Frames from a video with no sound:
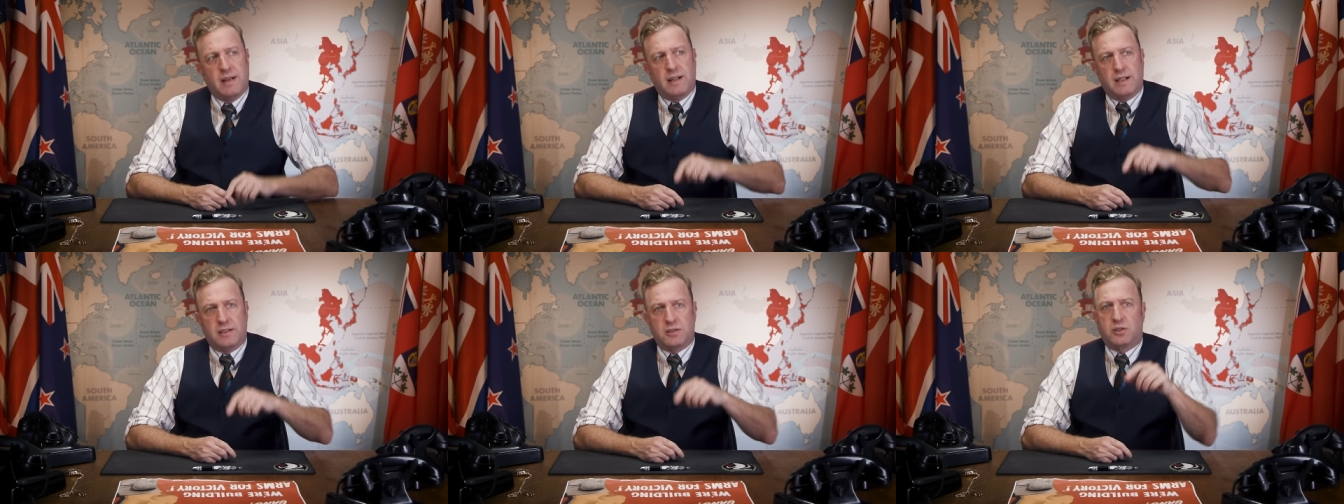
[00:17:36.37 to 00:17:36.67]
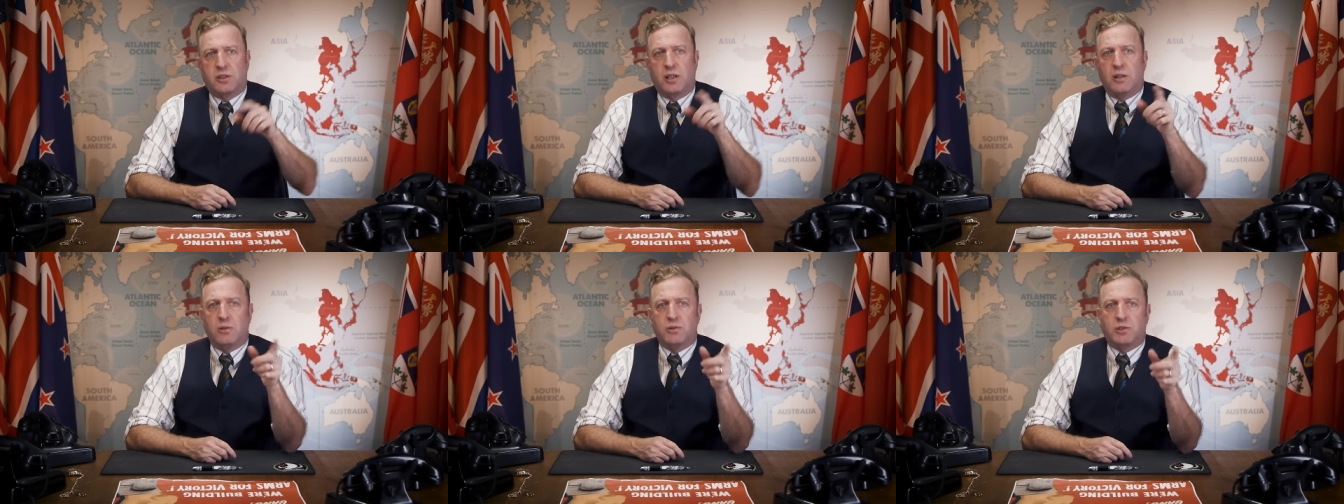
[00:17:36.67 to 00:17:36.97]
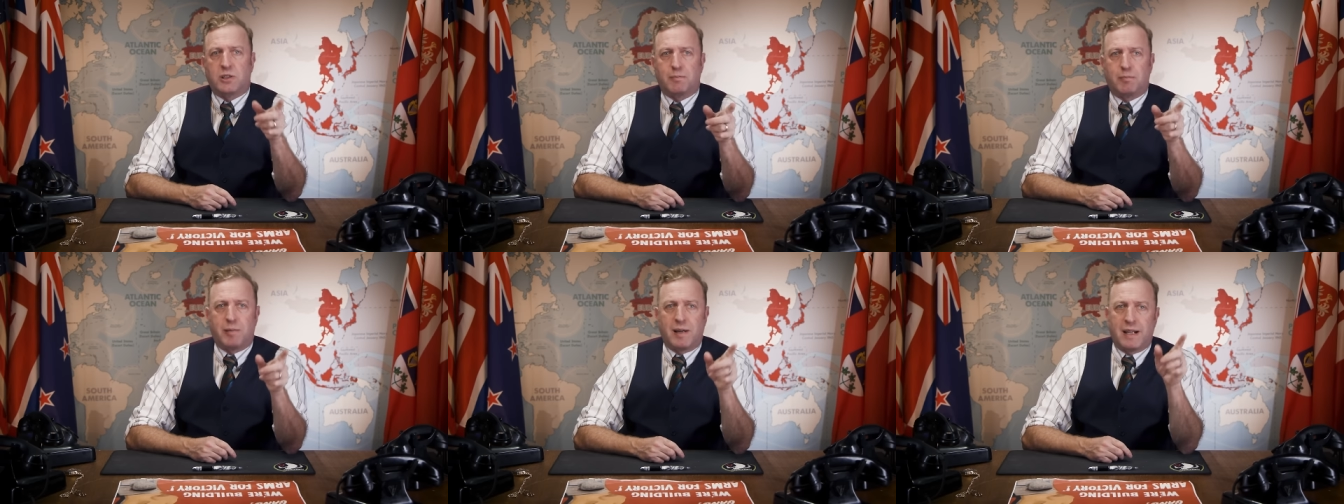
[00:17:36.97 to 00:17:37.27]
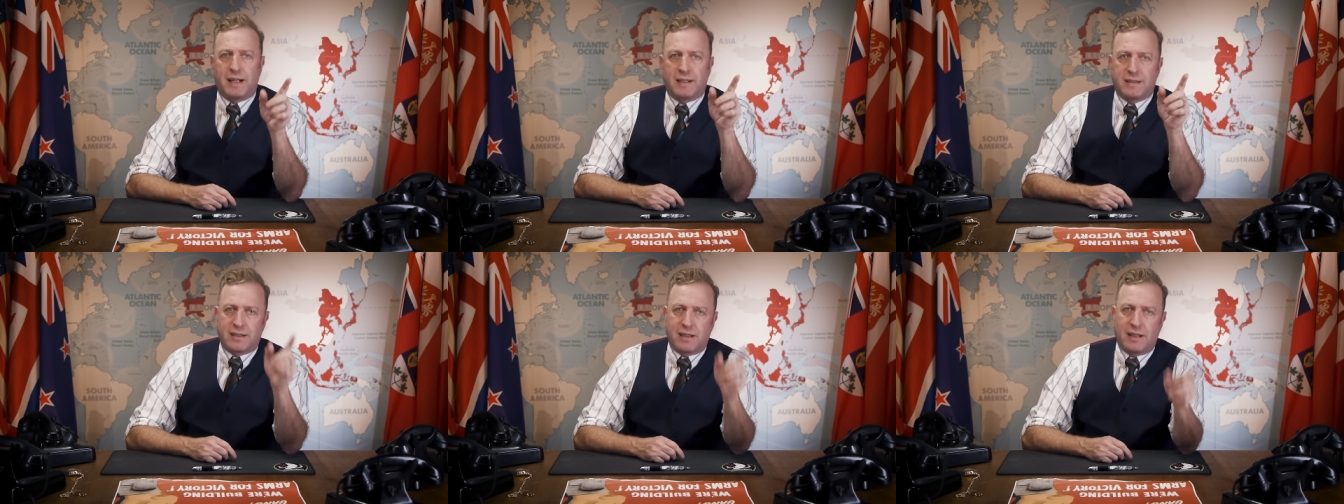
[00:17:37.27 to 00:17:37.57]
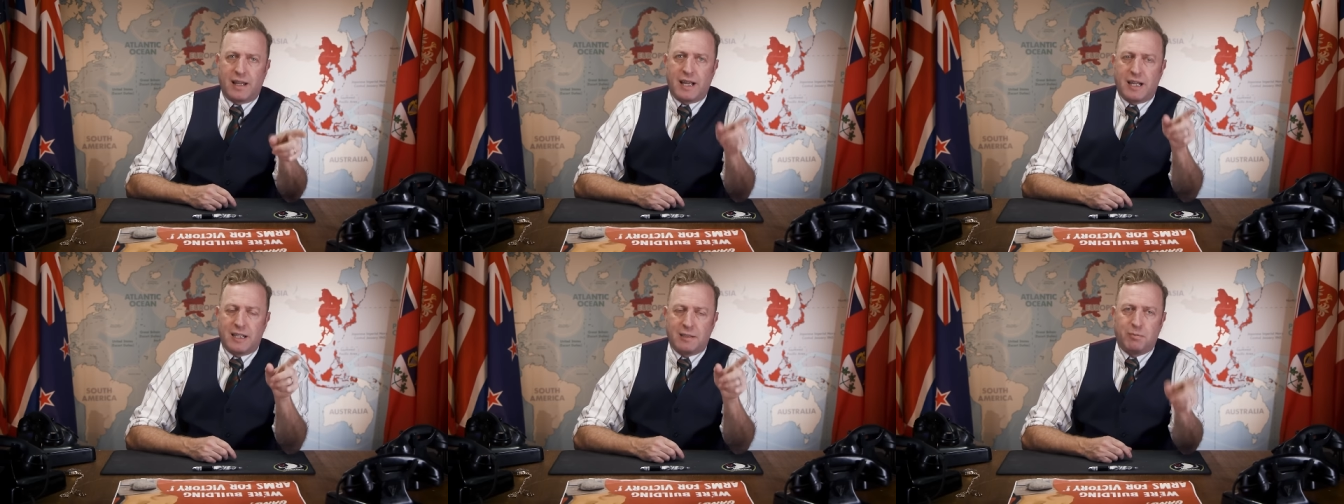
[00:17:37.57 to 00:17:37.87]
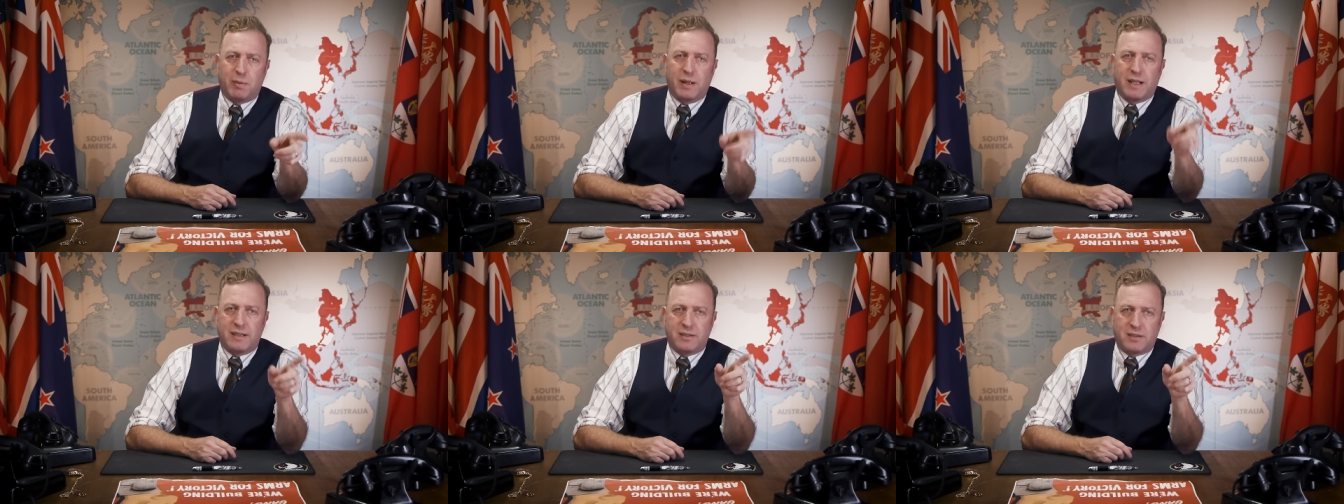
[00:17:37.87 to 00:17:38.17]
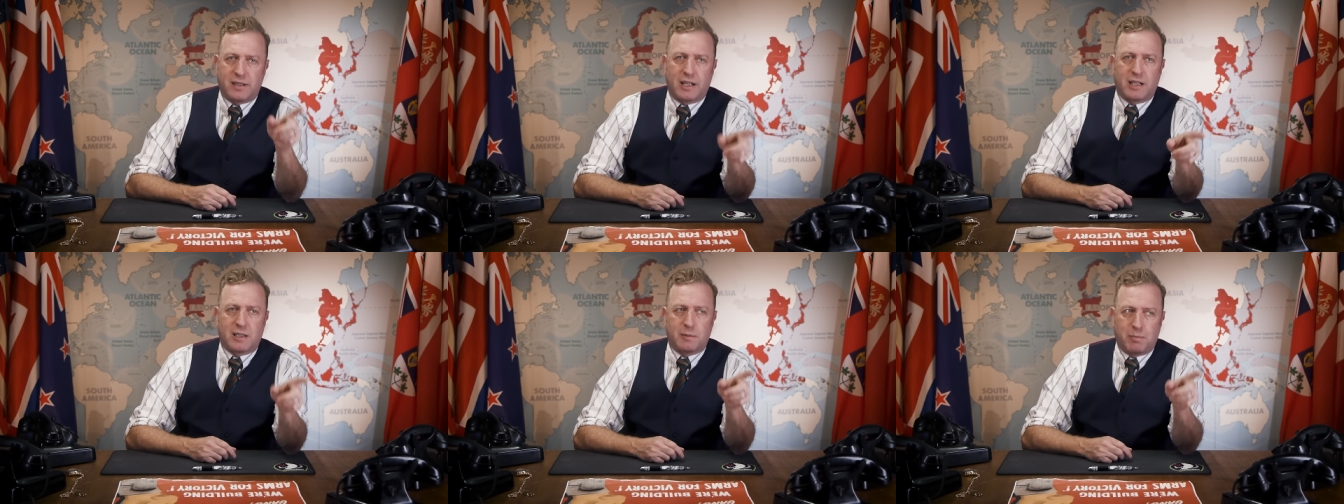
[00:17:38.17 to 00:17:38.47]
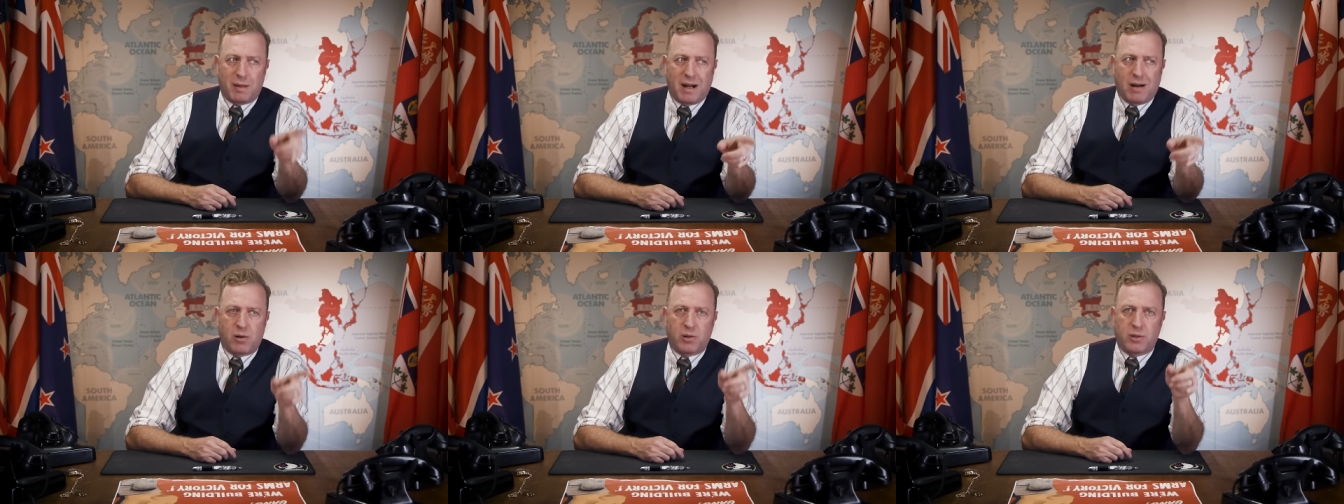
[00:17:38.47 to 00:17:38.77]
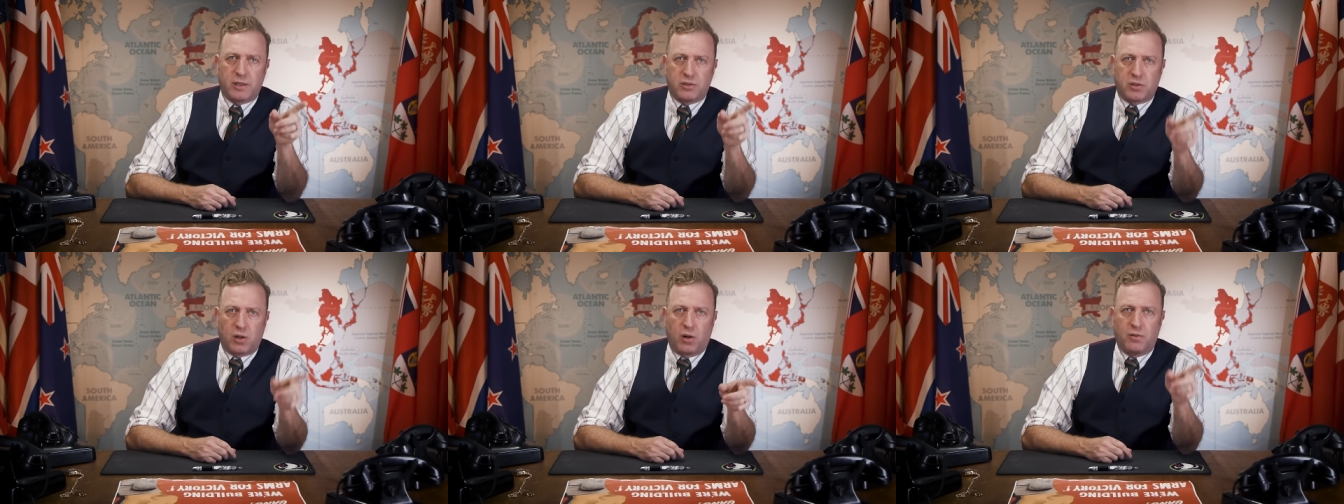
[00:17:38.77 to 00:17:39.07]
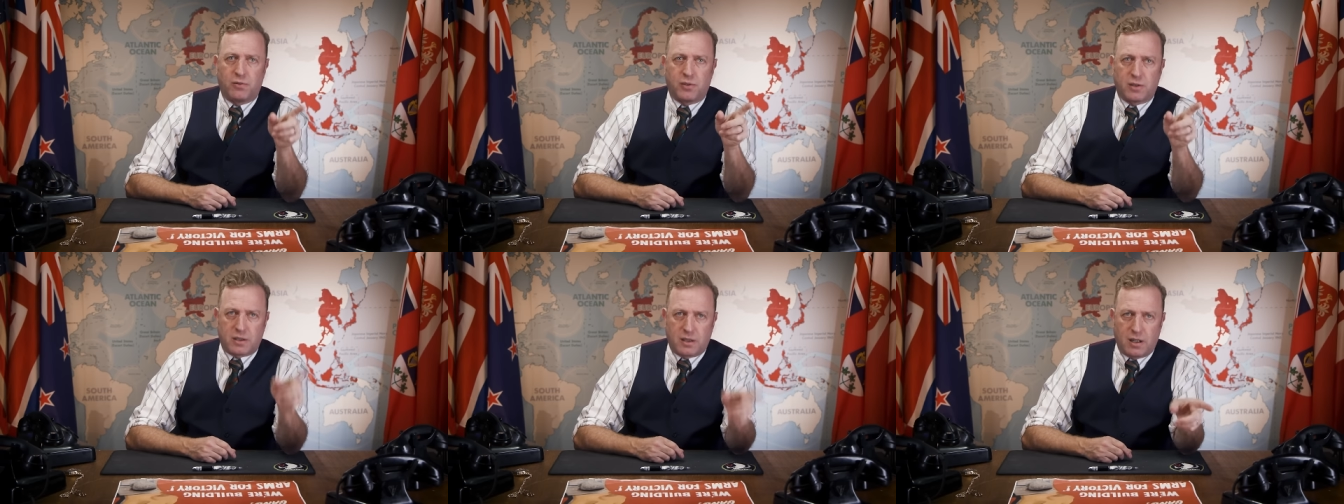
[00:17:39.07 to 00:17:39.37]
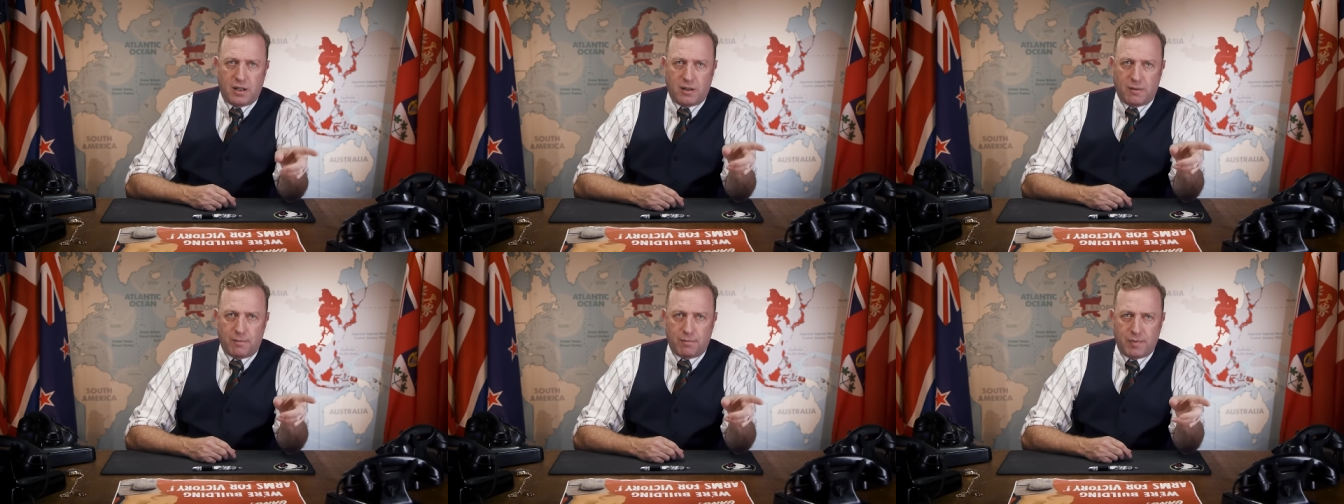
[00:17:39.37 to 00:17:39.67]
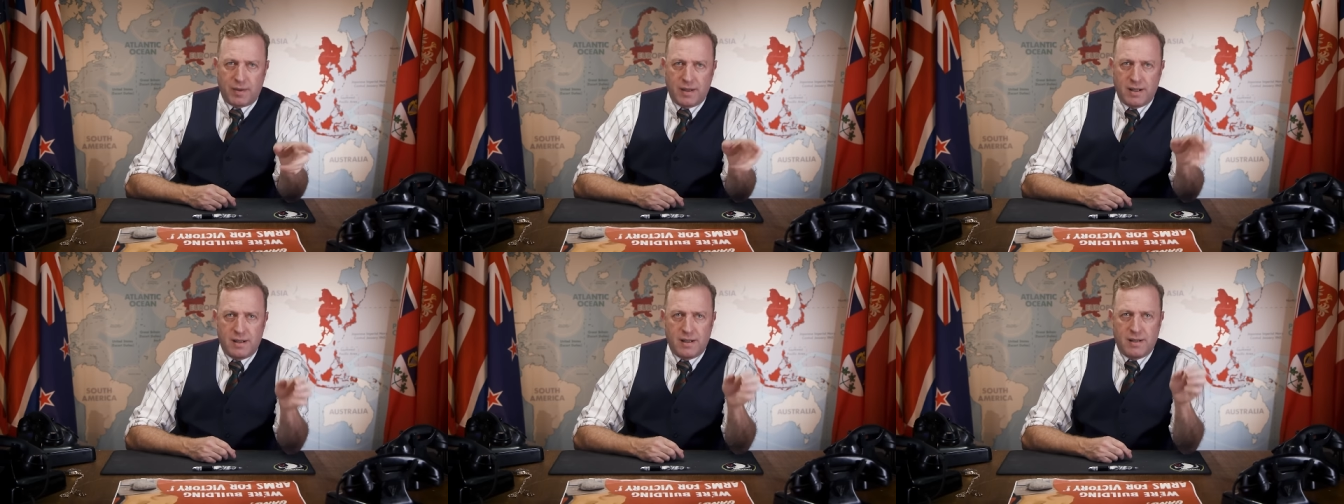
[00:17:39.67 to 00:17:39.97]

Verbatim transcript: until Japan's land-based air power is overcome.